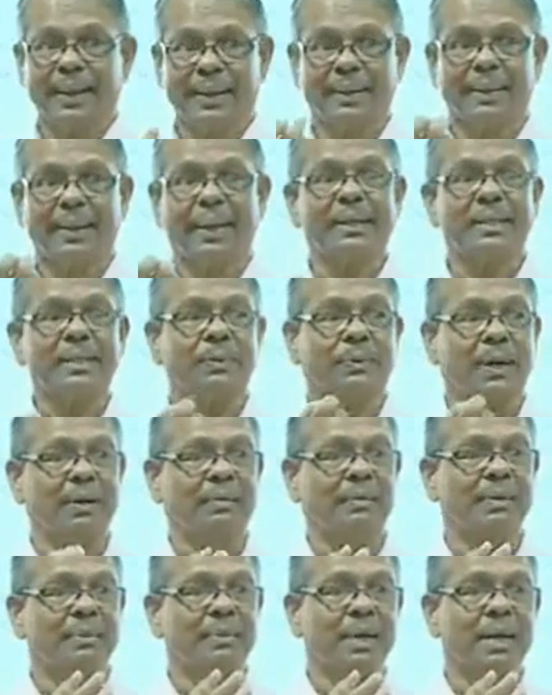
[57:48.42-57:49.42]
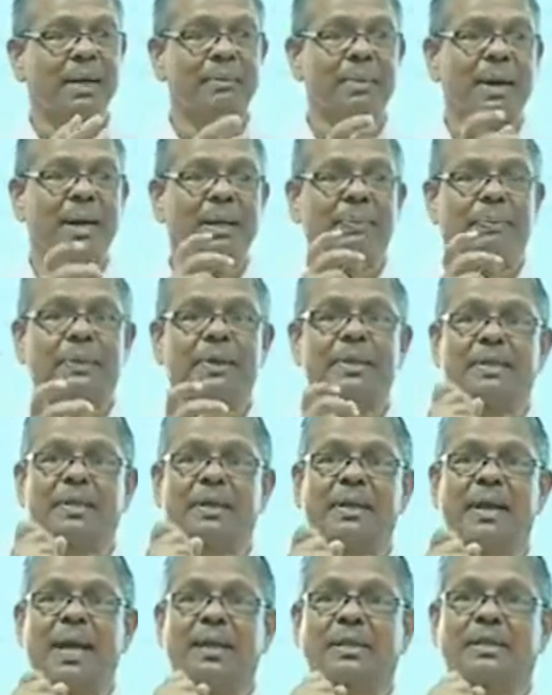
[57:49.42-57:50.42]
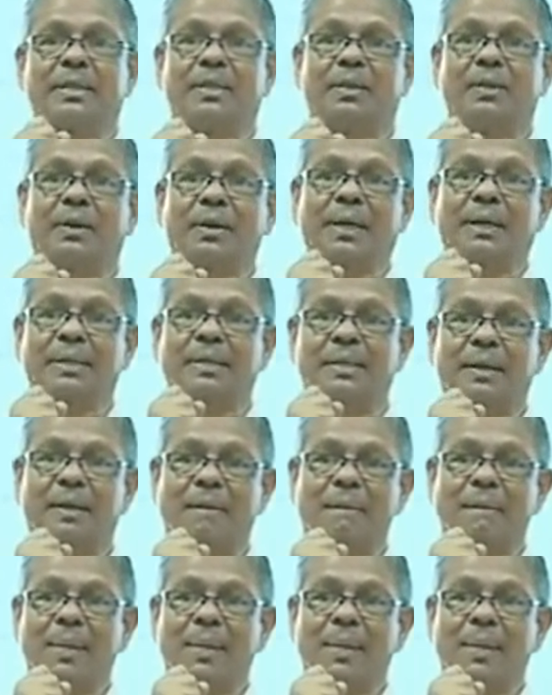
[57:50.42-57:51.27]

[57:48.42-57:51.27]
That is what we mean by a person has knowledge.